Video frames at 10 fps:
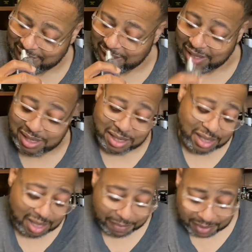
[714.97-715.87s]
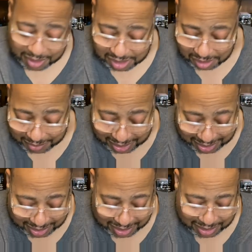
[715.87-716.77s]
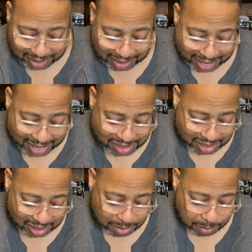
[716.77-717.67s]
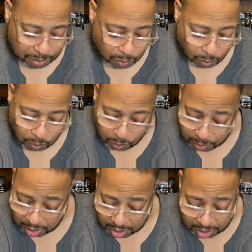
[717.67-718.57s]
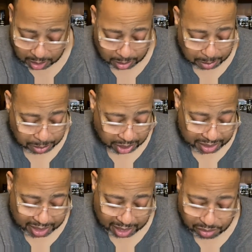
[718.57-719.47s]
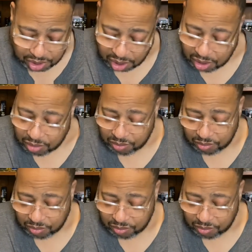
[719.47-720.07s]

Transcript: This is the definition of clean, classy, button-down shirt,